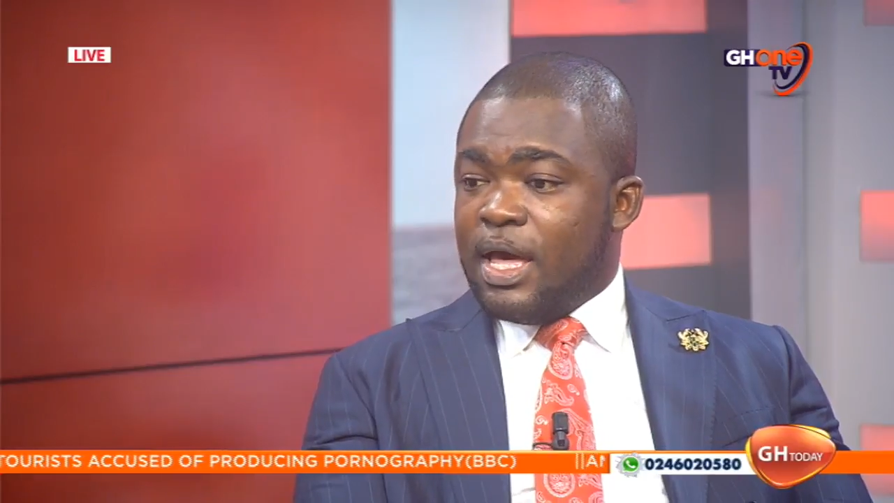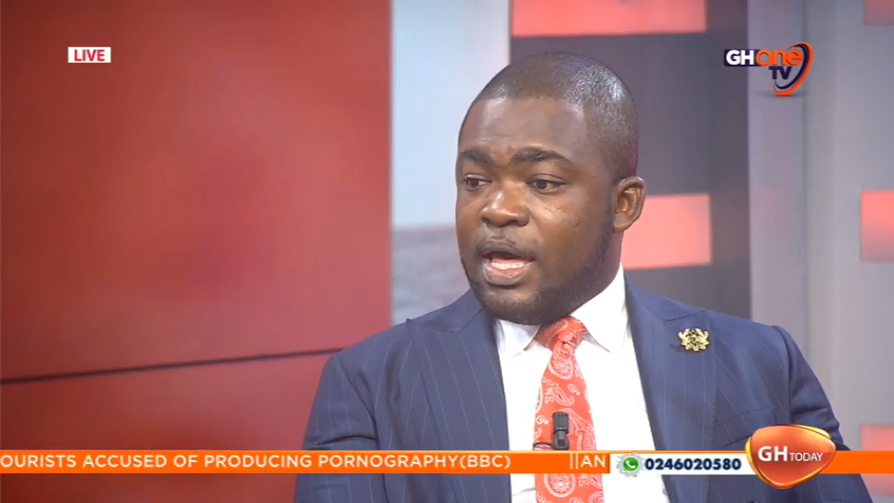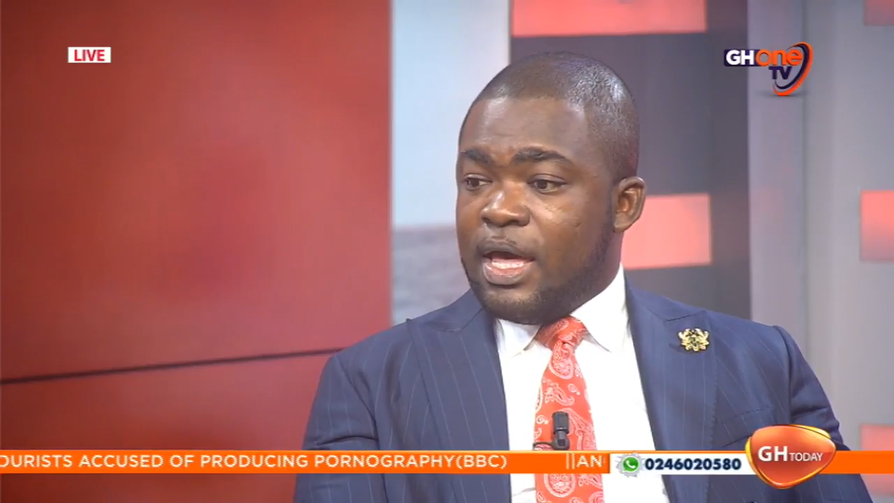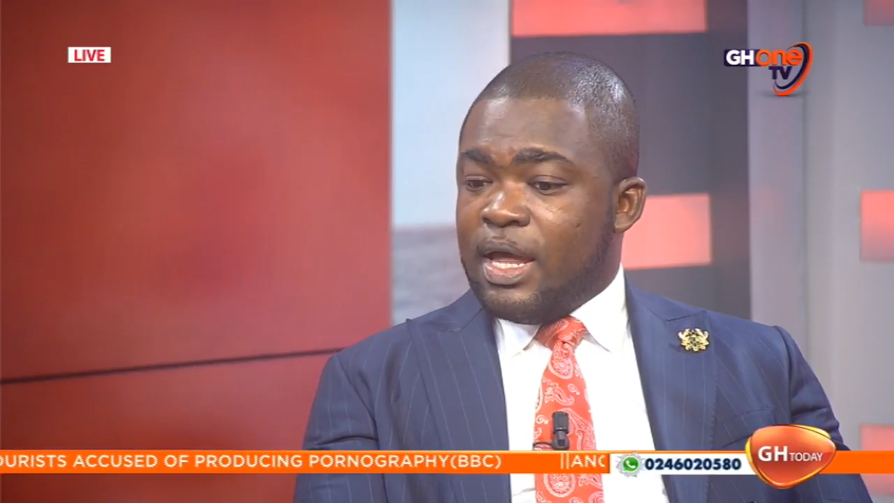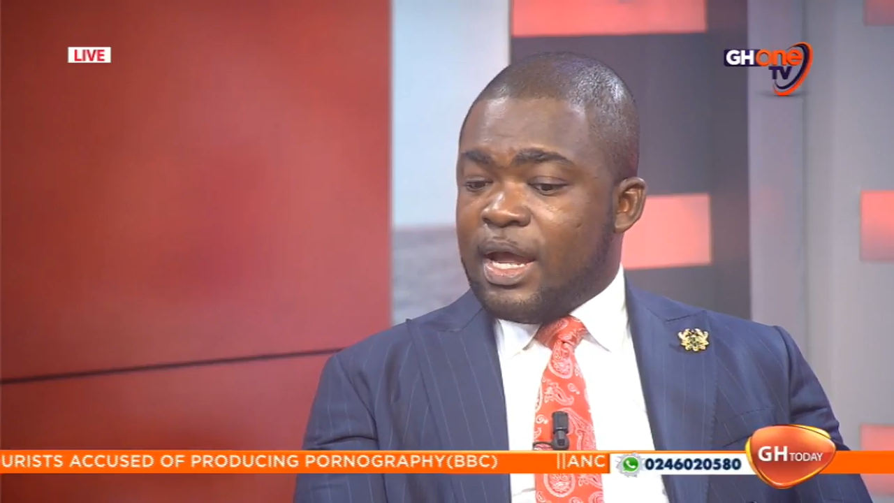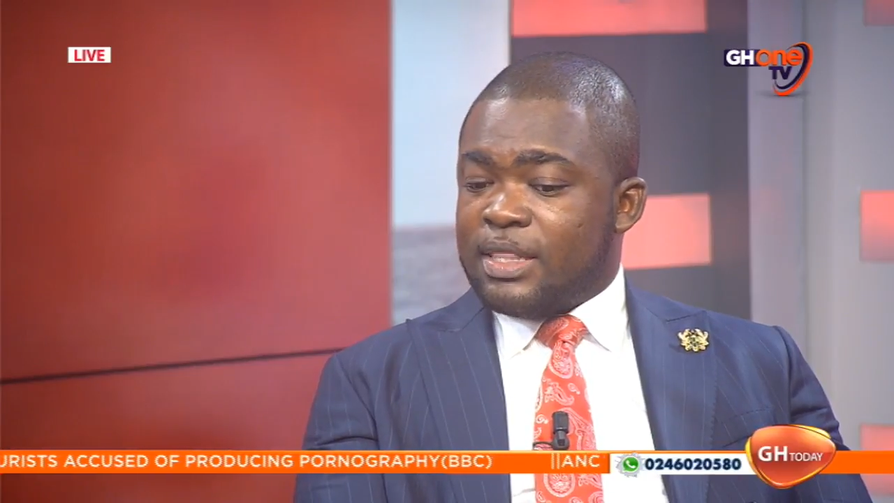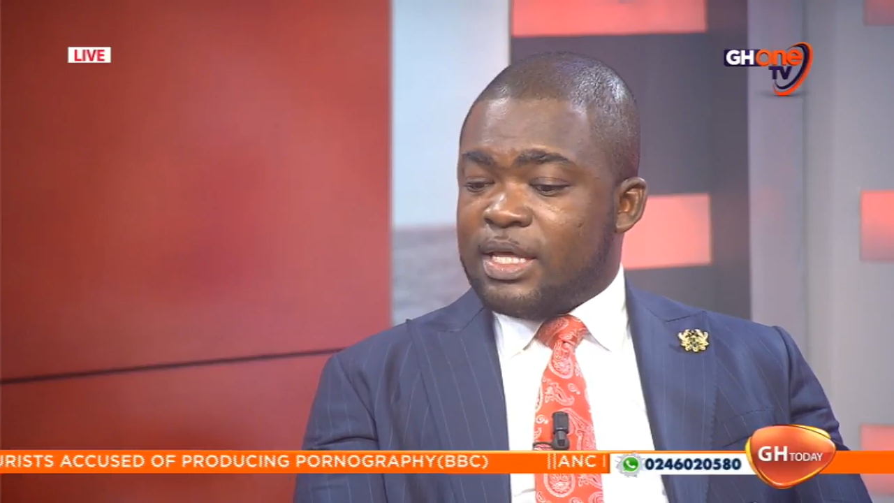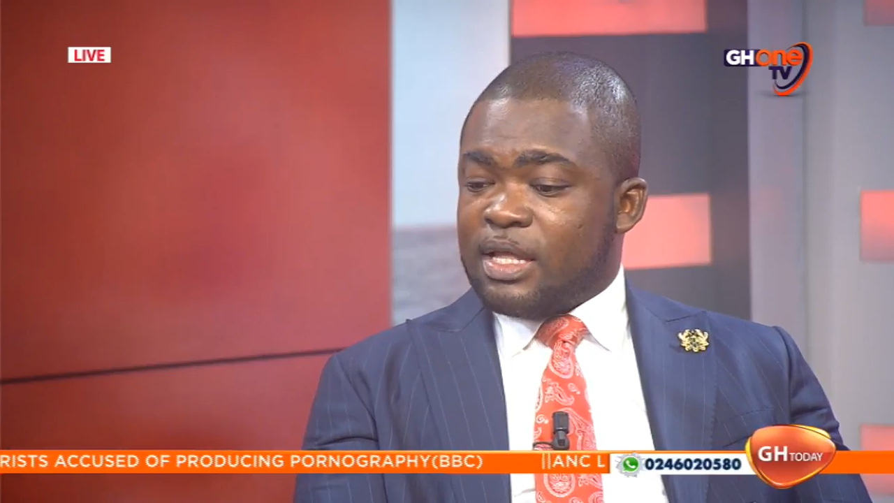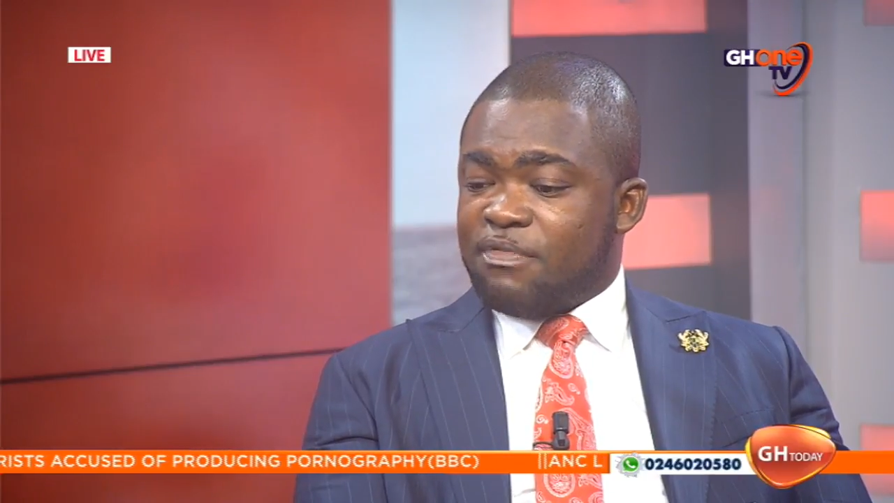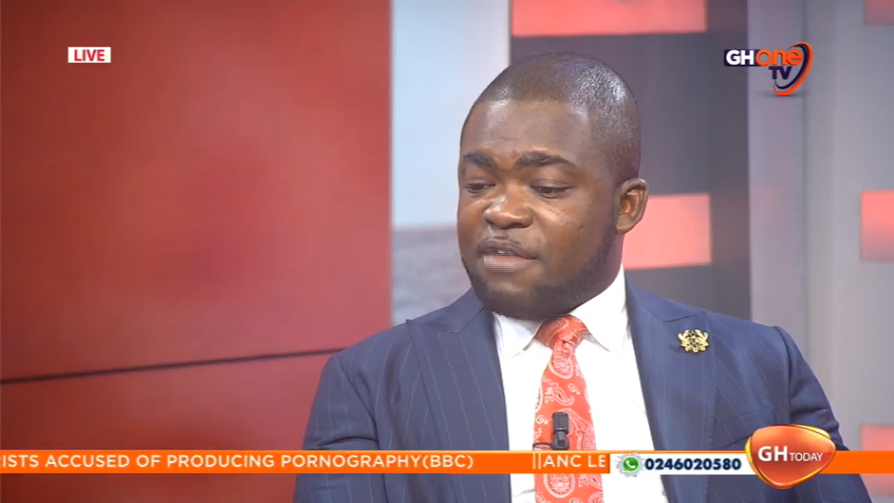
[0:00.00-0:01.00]
I
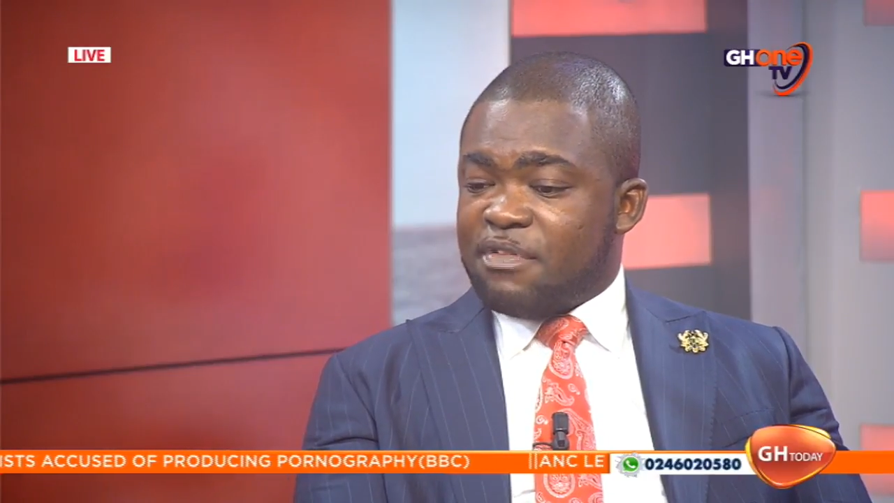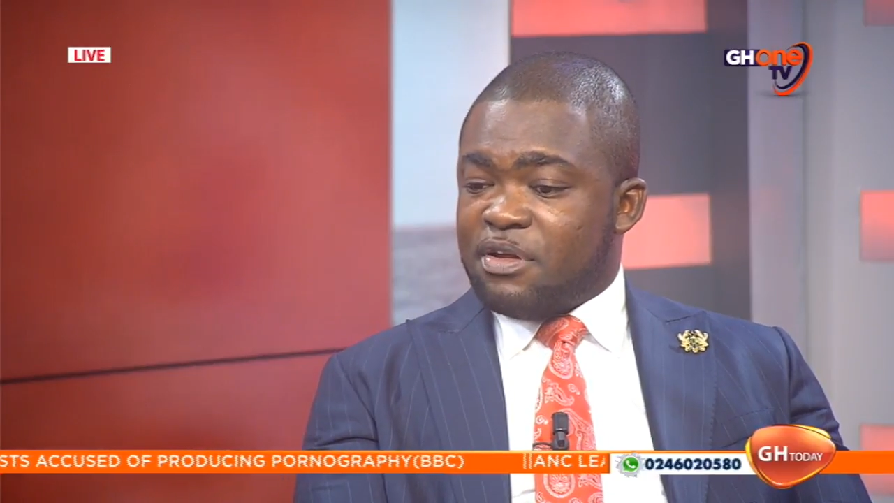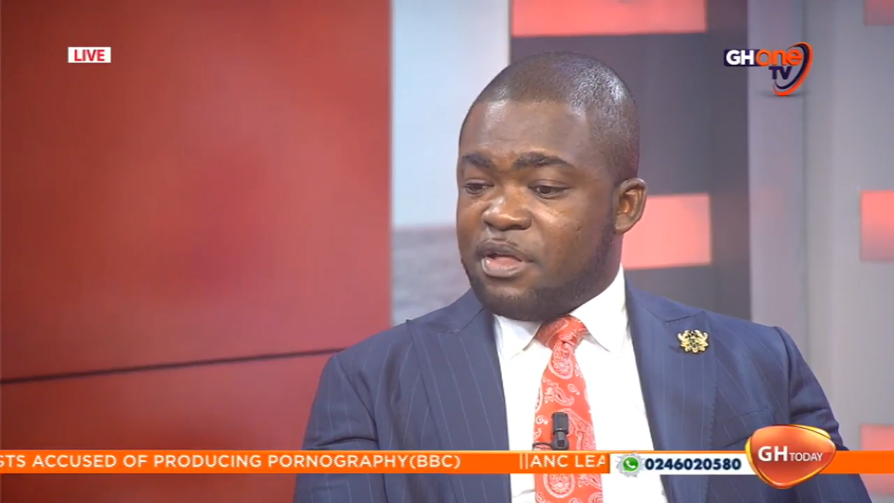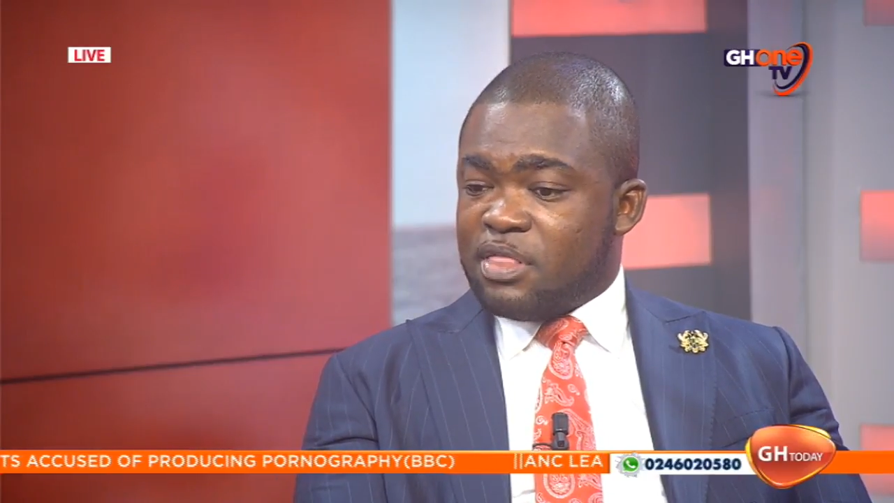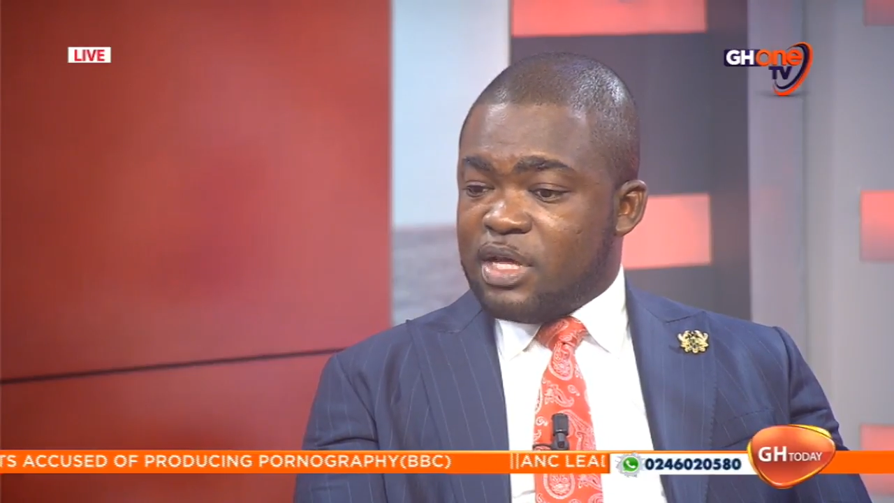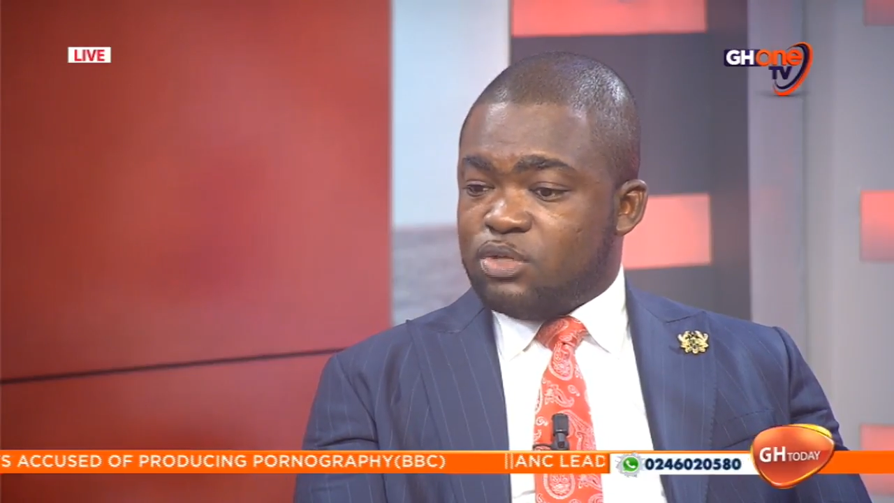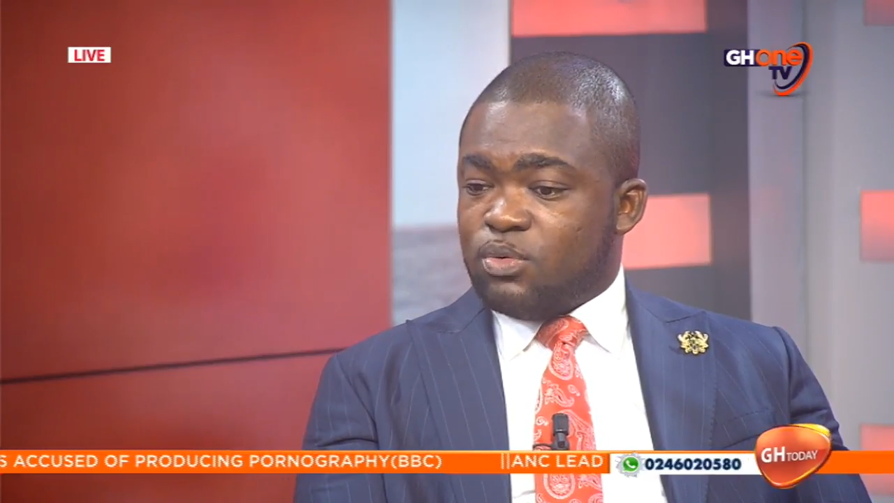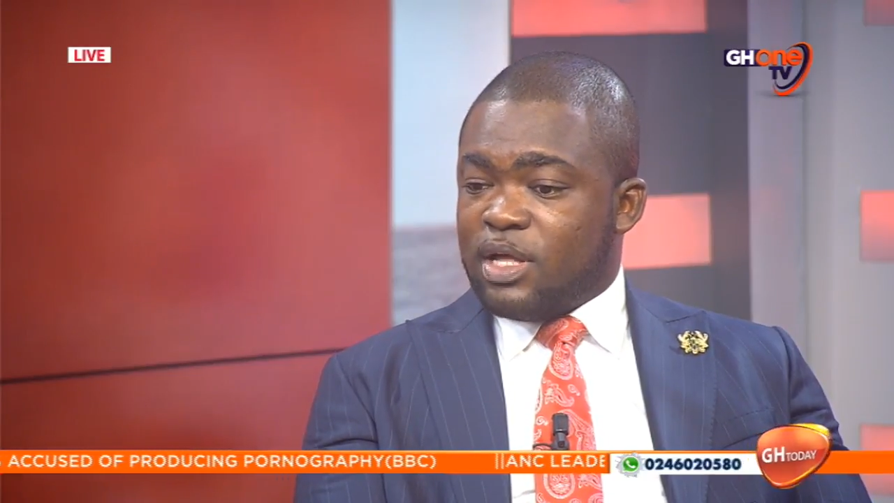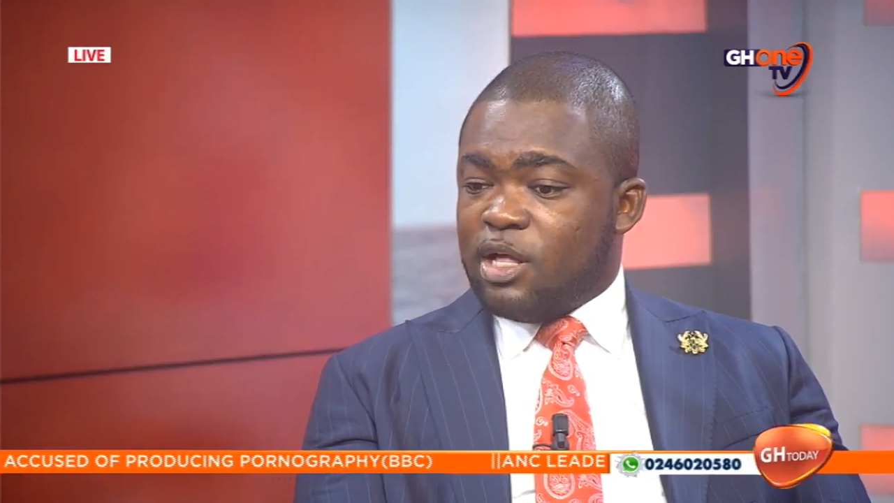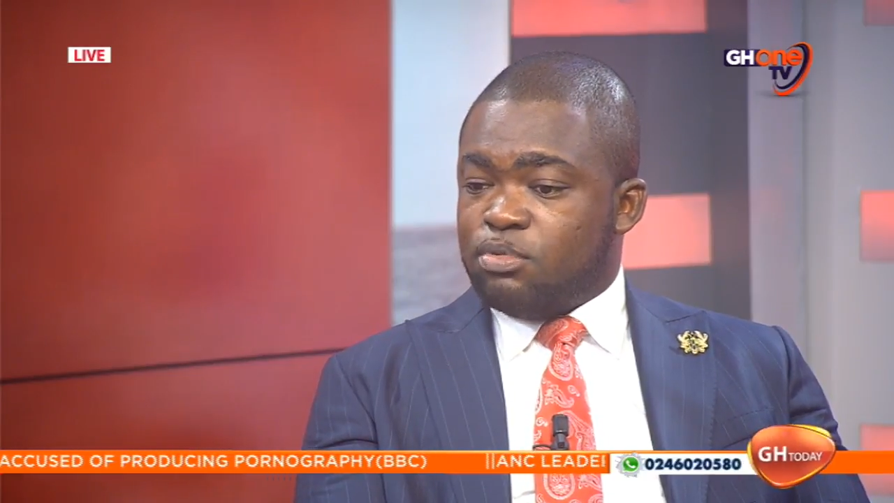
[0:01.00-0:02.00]
think that 530
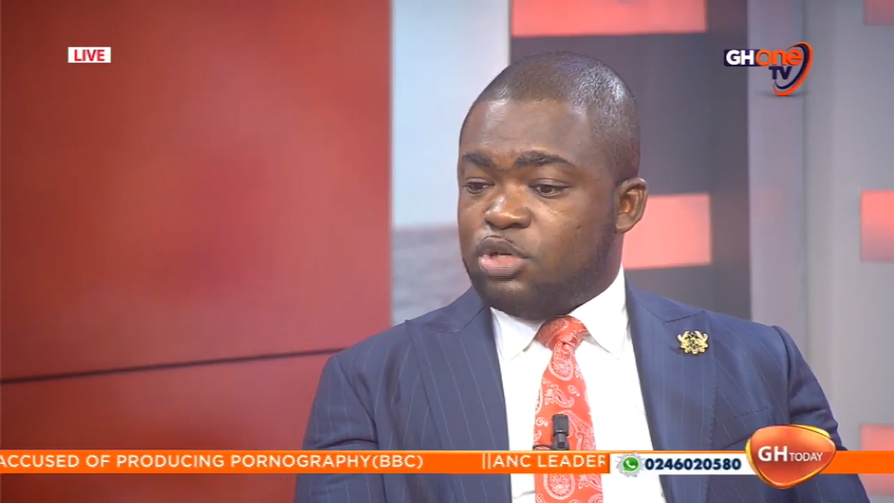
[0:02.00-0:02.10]
will help